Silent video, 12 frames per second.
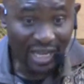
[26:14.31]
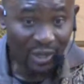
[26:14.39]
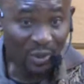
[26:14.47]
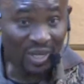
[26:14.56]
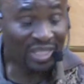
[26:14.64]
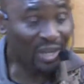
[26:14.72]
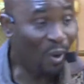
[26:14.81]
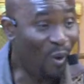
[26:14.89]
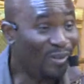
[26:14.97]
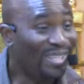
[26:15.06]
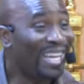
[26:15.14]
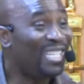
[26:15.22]
Notice the
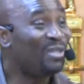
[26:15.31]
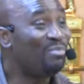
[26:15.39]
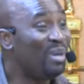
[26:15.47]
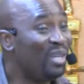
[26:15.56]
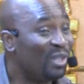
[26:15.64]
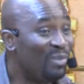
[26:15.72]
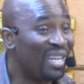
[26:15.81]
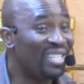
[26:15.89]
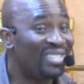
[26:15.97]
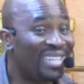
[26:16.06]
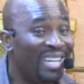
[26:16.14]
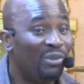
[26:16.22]
altar is built, but his
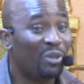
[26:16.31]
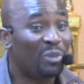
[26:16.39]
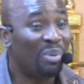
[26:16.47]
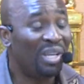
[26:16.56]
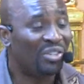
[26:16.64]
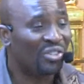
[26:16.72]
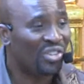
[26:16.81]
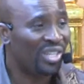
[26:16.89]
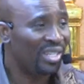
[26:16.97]
tent was pitched.